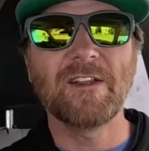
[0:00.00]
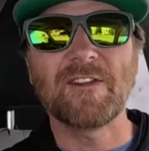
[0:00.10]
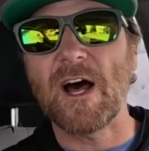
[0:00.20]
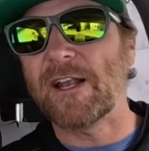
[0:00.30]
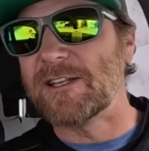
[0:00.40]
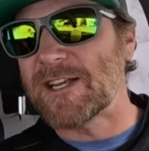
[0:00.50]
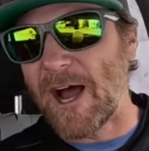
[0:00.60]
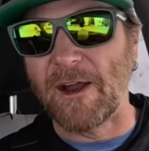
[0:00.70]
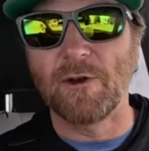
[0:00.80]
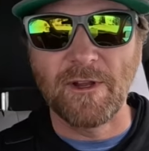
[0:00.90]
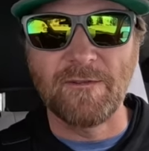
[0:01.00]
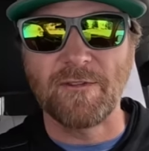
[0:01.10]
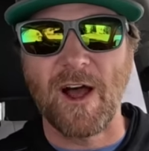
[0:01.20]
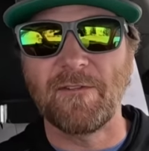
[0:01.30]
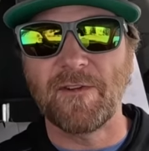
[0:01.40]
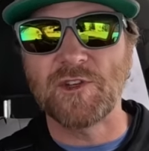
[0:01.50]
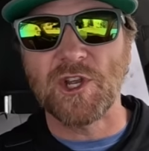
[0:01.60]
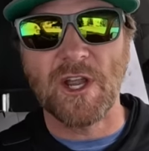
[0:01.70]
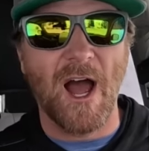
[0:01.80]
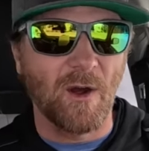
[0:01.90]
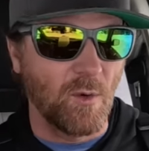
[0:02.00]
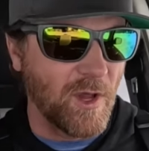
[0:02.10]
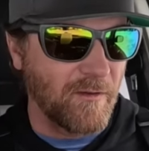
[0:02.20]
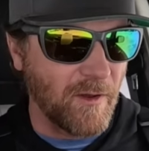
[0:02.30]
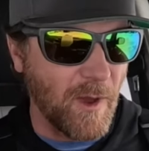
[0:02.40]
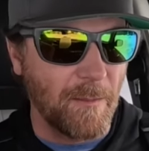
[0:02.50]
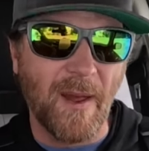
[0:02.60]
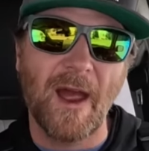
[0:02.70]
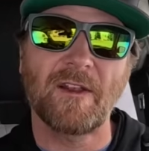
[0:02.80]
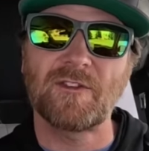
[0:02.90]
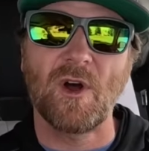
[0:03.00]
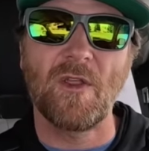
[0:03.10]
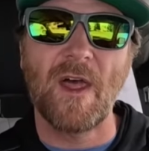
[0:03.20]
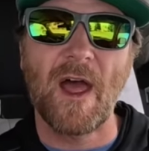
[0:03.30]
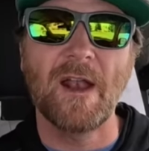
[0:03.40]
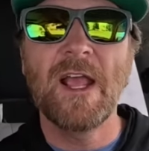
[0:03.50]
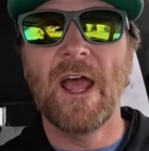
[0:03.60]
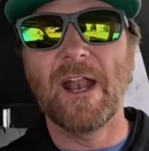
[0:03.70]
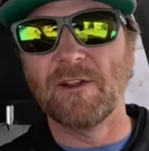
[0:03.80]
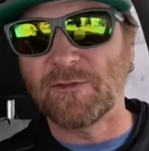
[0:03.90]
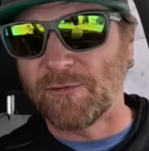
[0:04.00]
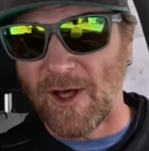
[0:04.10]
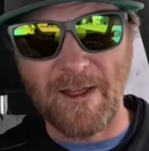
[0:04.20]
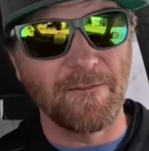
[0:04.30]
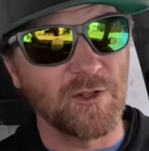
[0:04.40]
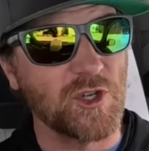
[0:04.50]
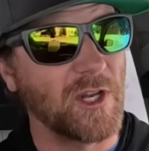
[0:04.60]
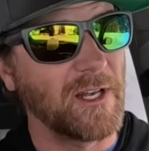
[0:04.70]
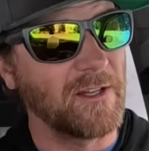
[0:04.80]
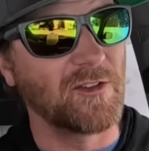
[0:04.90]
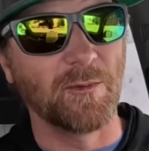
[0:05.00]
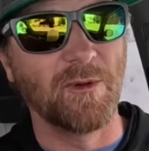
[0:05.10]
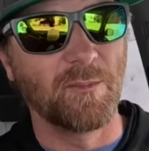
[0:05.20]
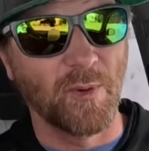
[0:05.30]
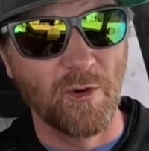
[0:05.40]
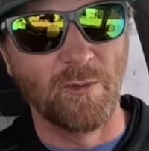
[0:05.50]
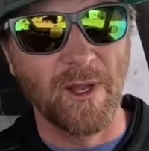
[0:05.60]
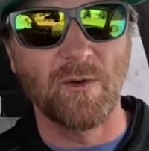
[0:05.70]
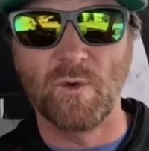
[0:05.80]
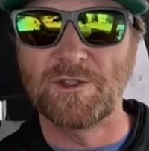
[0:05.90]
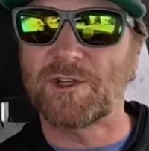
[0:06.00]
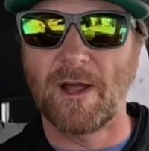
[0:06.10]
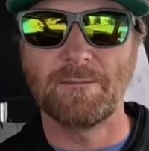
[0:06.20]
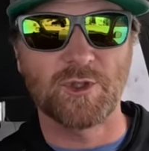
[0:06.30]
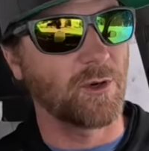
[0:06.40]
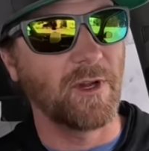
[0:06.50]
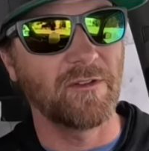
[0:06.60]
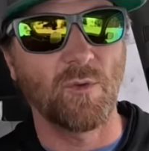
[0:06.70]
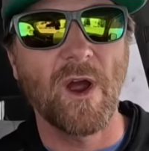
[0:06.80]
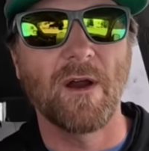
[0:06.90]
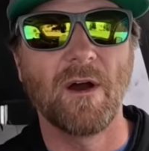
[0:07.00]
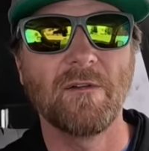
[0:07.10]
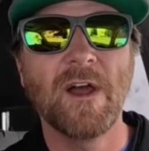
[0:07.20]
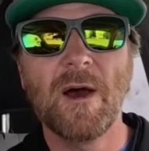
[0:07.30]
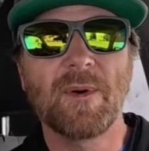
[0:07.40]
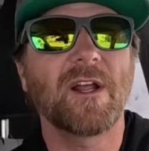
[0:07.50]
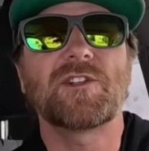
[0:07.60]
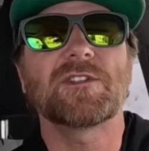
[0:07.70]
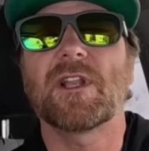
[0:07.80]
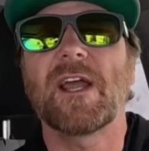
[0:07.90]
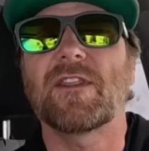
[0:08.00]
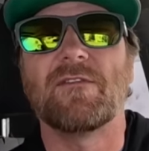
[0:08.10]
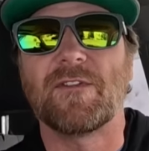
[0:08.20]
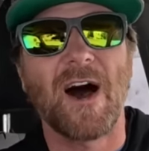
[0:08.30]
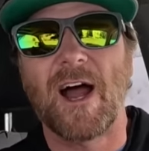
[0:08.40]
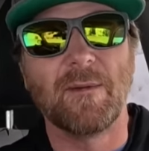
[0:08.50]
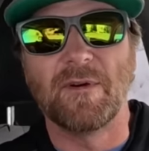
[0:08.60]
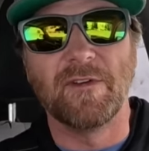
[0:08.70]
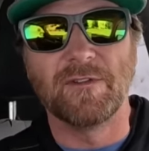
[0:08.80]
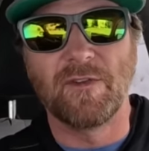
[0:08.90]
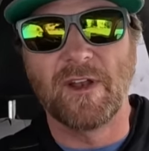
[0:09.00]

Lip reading: It's not entirely fly fishing, I will give him a pass on that, and his fly fishing needs some improvement, which I'm sure he's aware of, but I just like the vibe of his